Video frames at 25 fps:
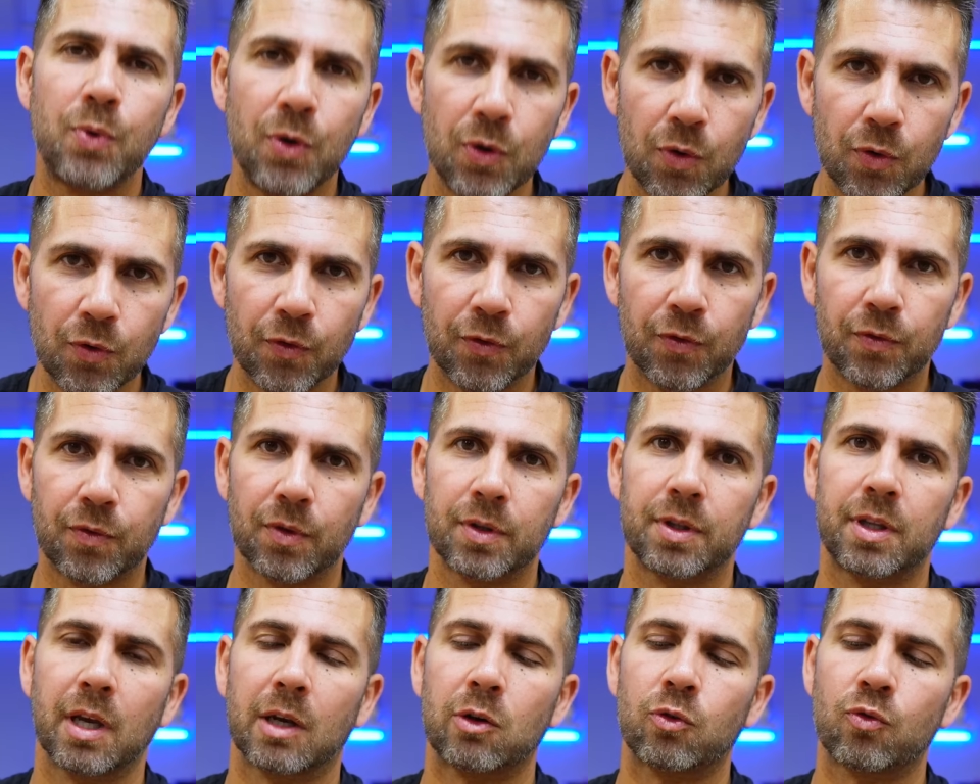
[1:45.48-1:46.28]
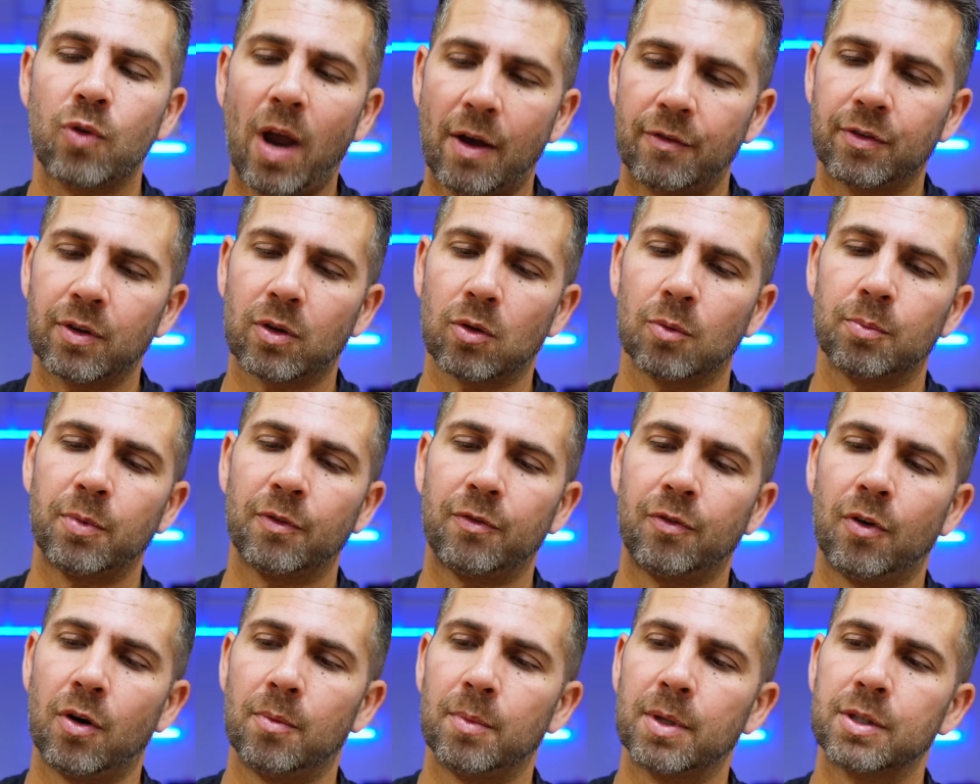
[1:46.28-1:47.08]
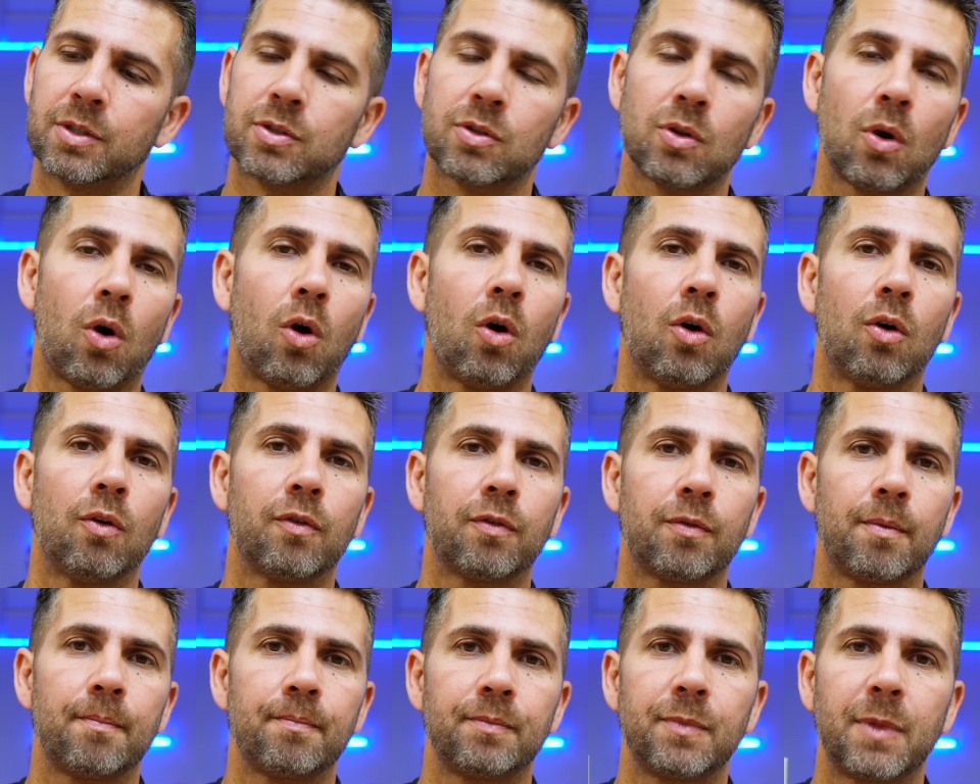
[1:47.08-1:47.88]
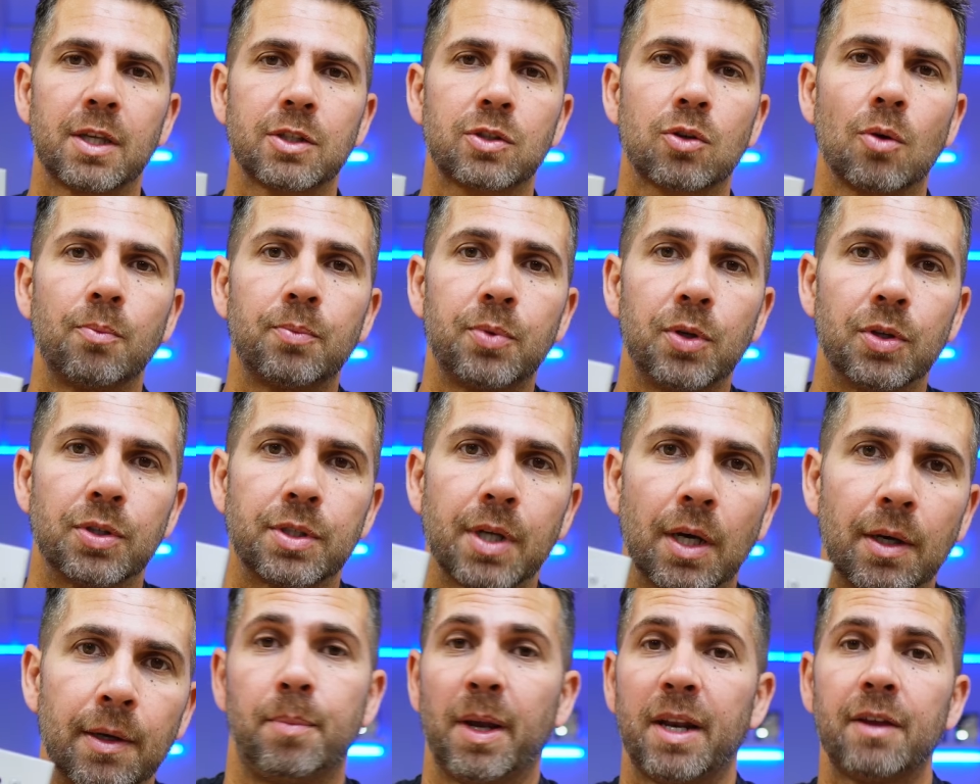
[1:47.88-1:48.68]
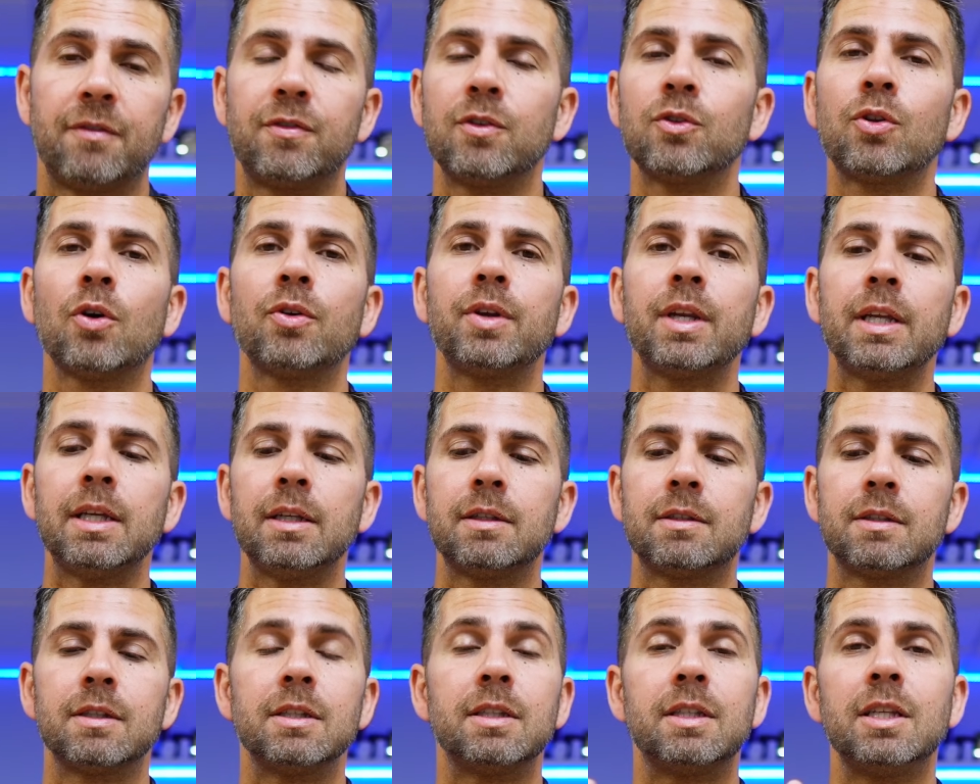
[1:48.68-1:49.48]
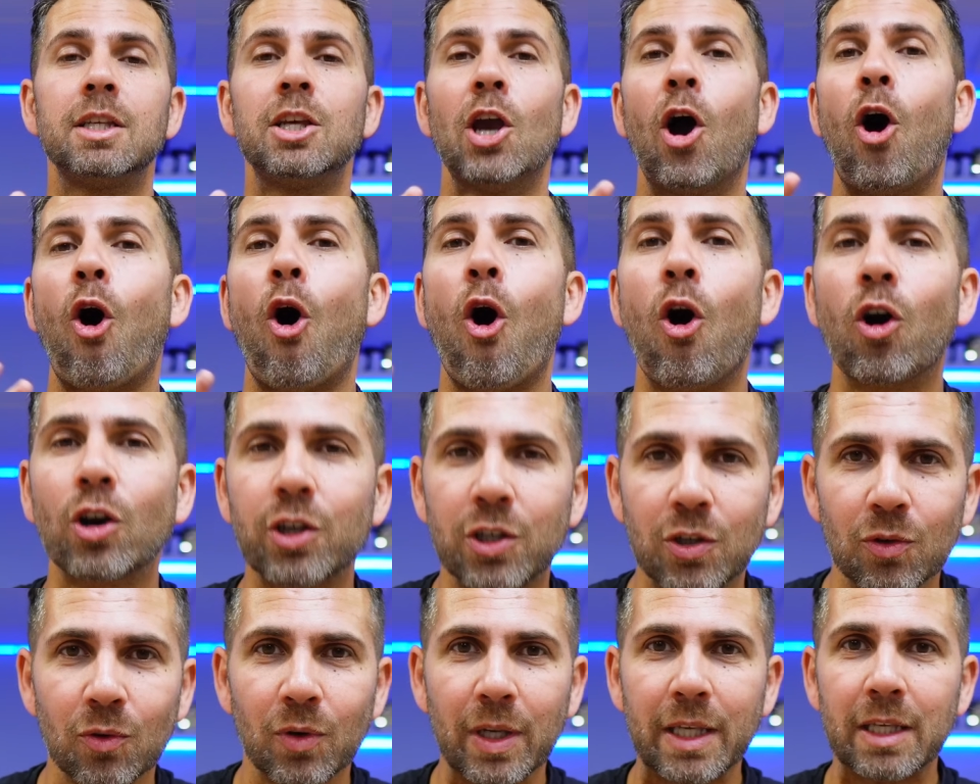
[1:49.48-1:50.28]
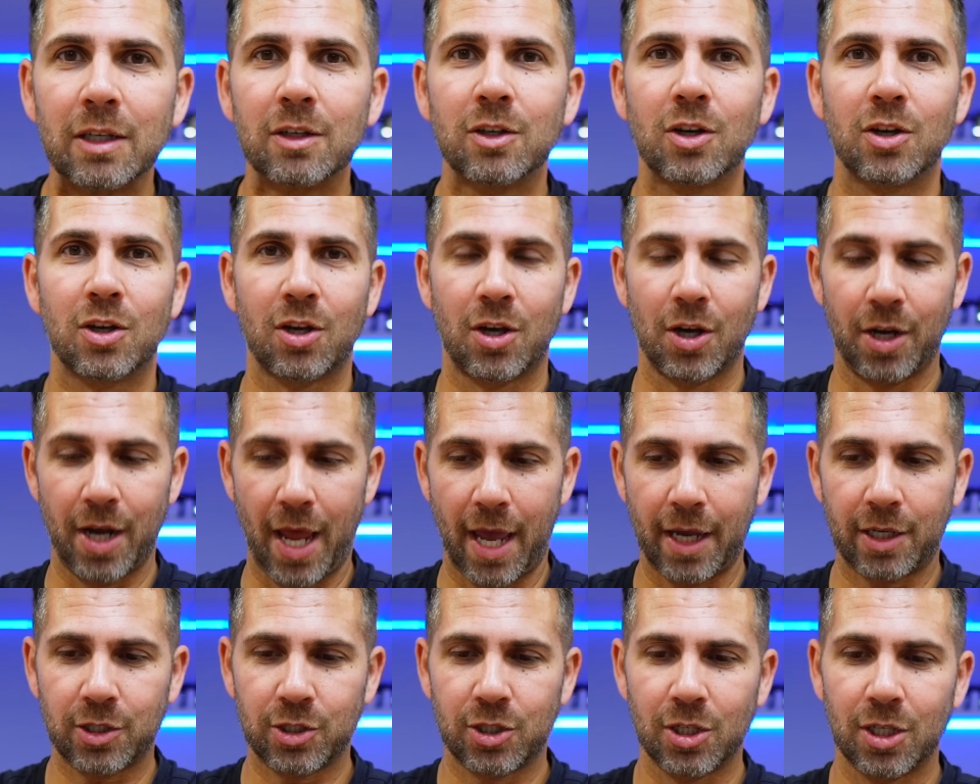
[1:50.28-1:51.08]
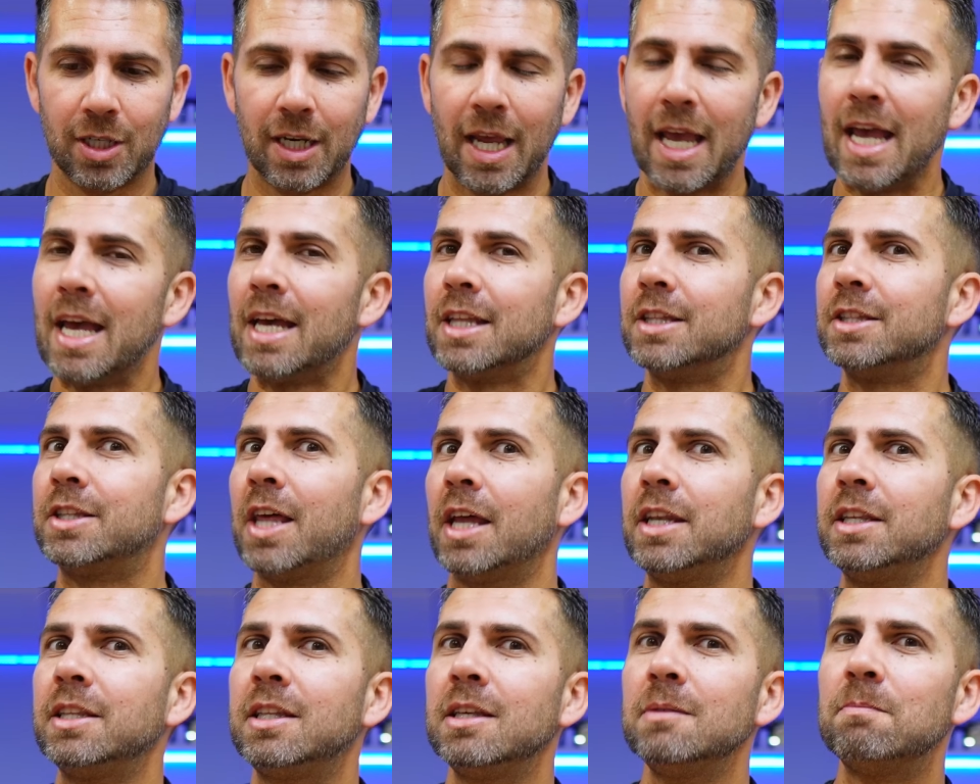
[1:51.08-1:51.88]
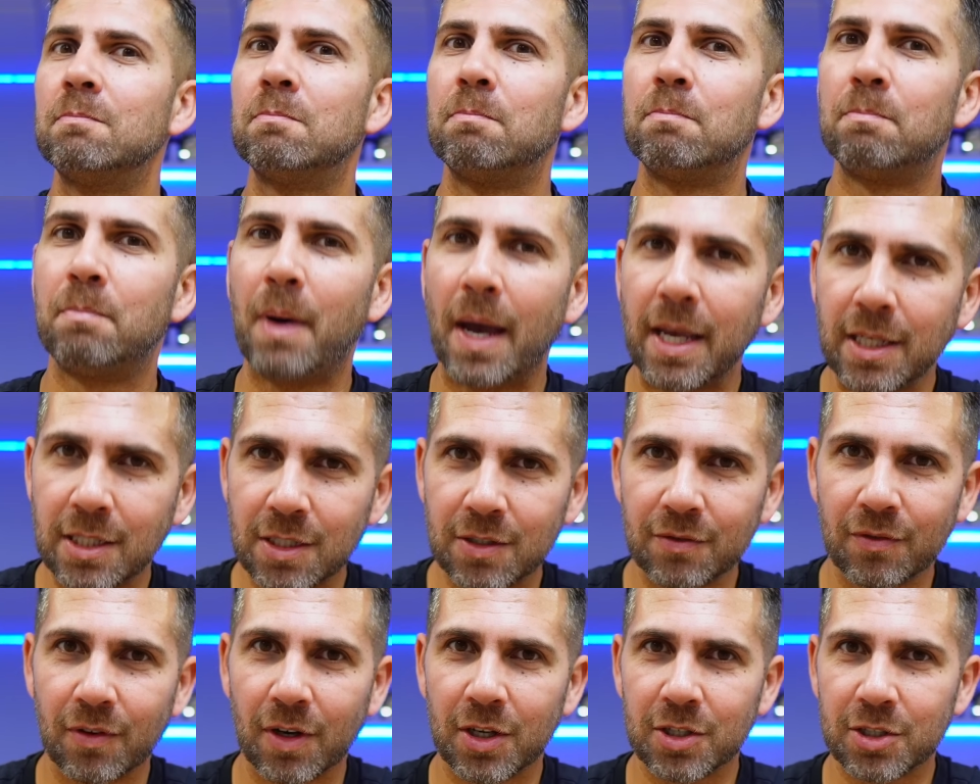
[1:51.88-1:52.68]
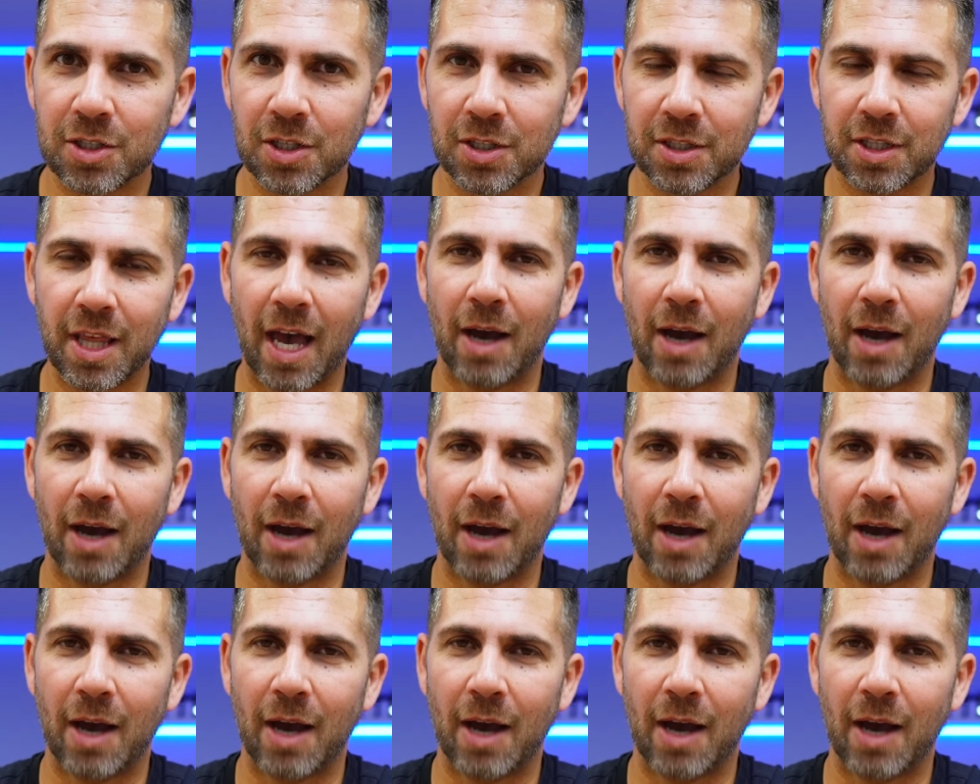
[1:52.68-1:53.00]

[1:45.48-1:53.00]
improve the graphical performance of this computer. But if you don't need the Oculink connection, then the base version